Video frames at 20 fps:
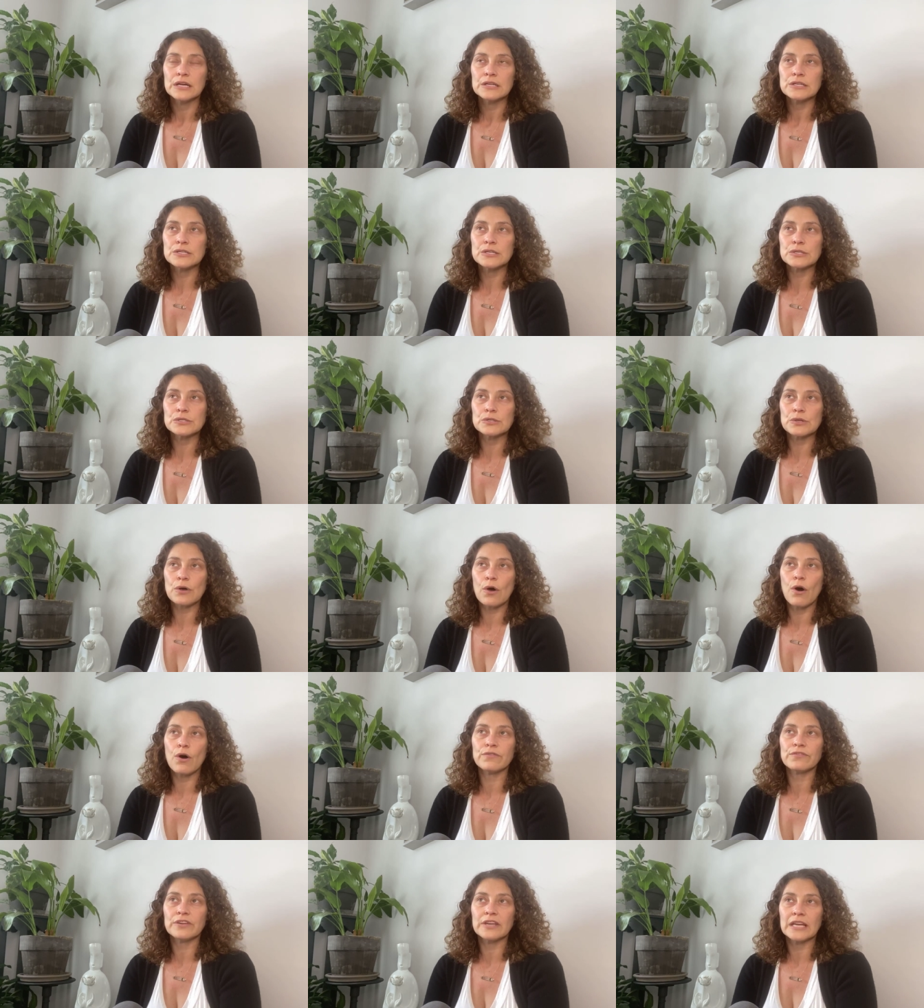
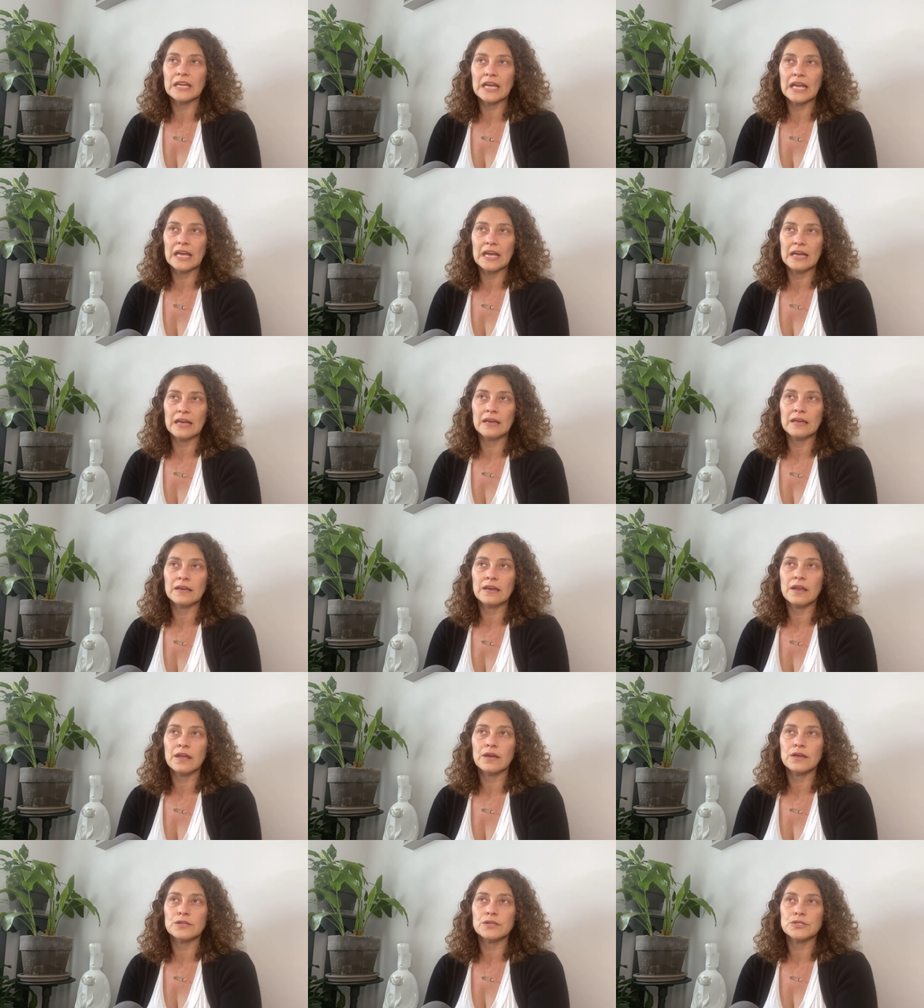dissolving
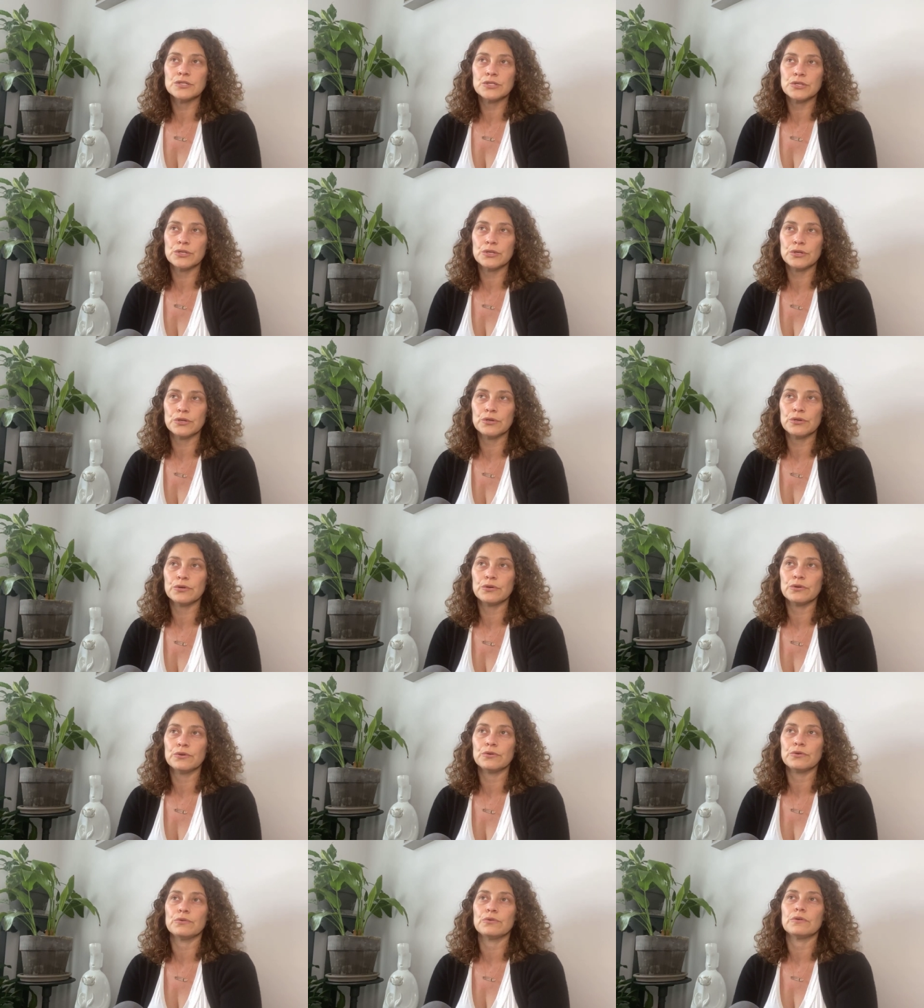
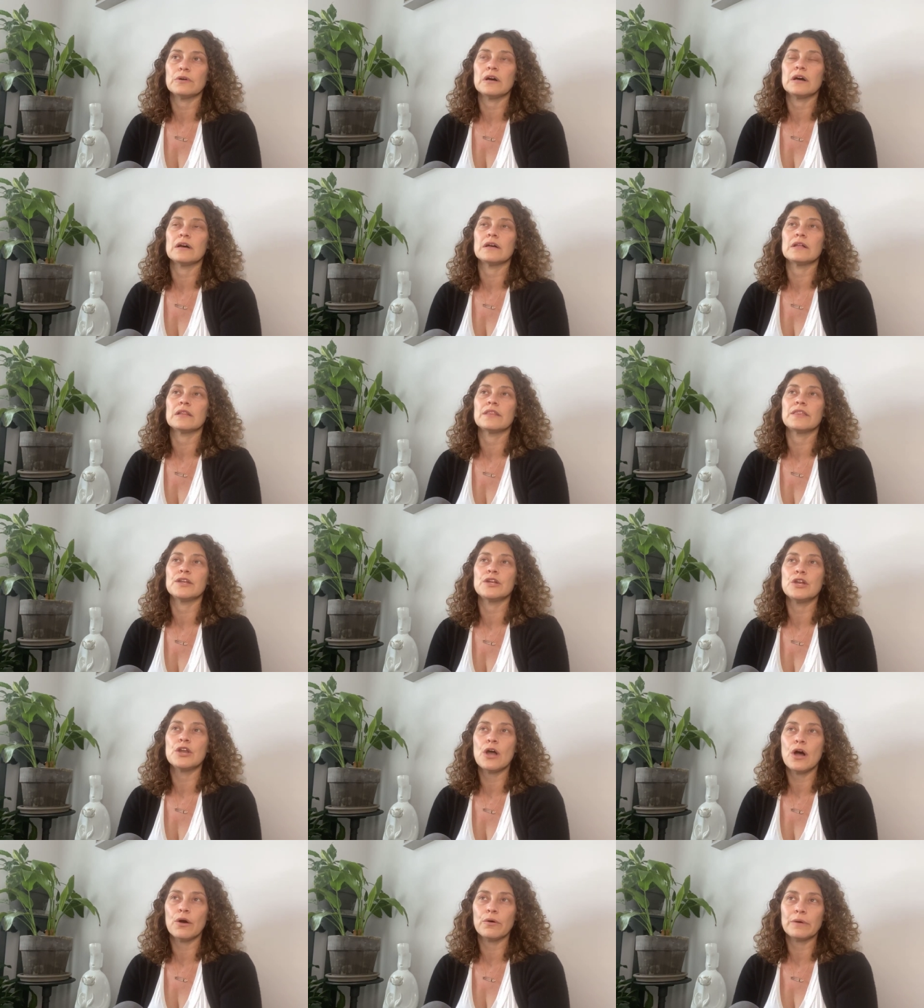into the
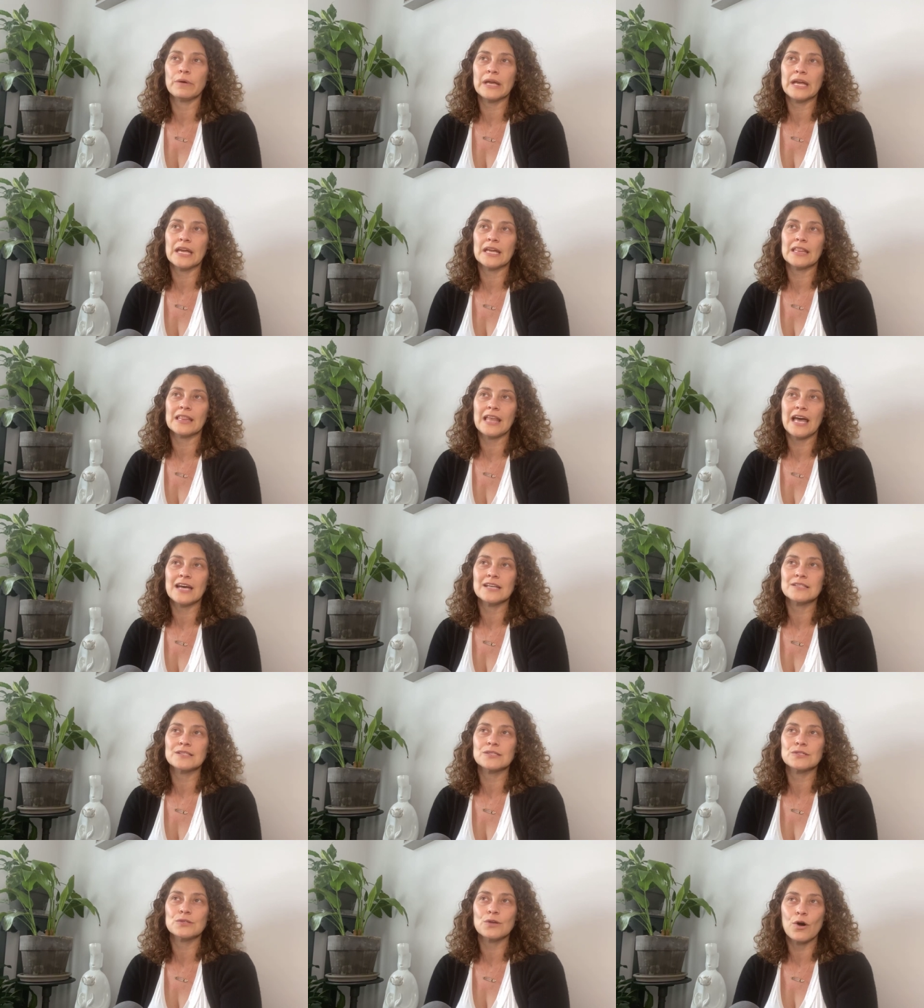knowing that
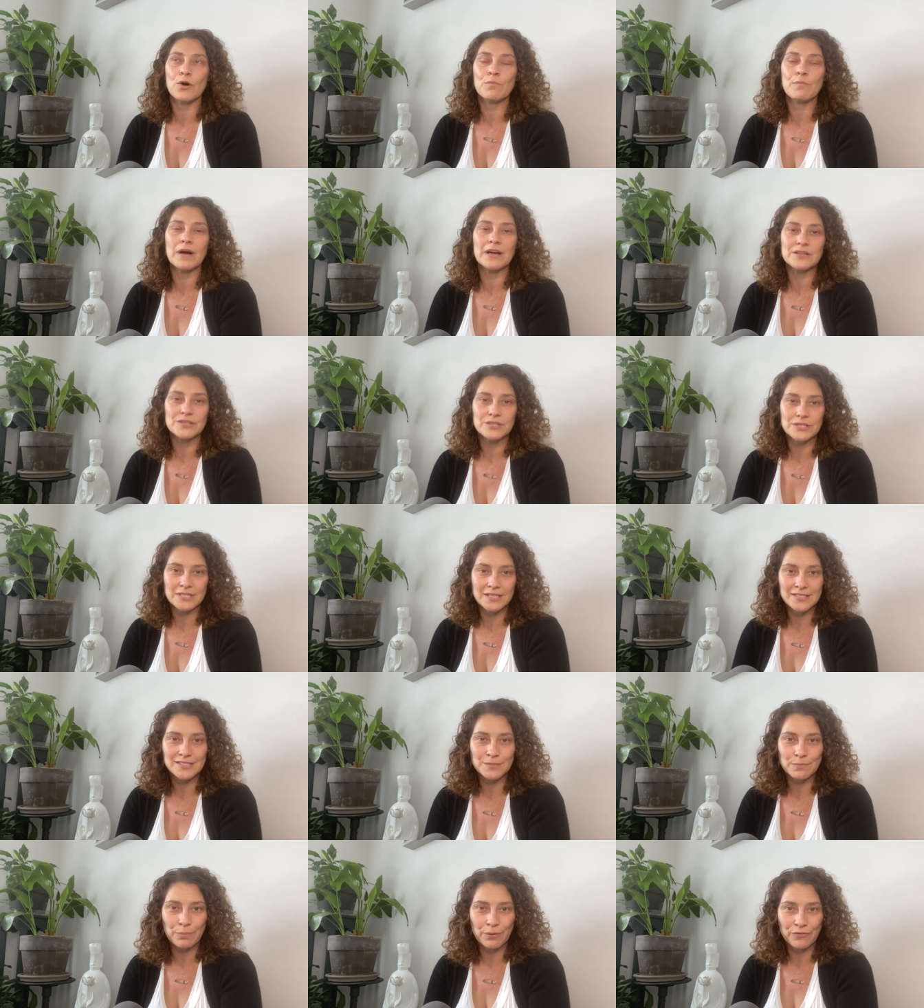so much
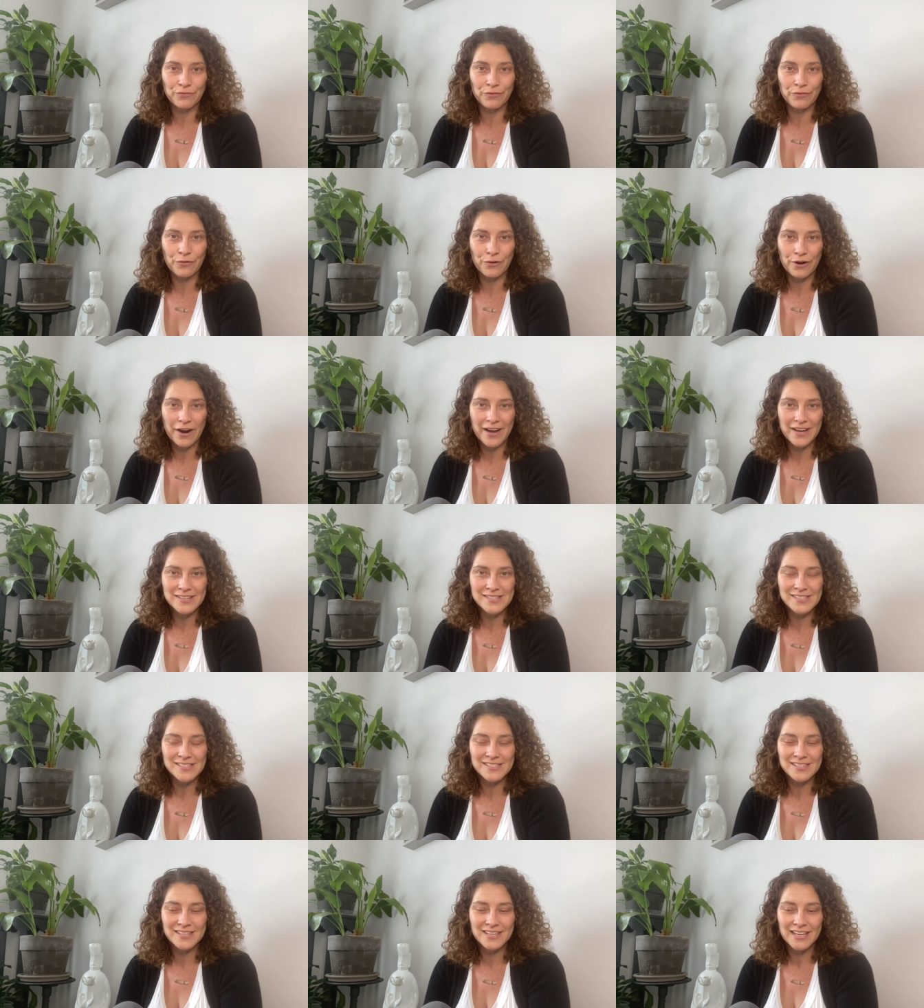sits before us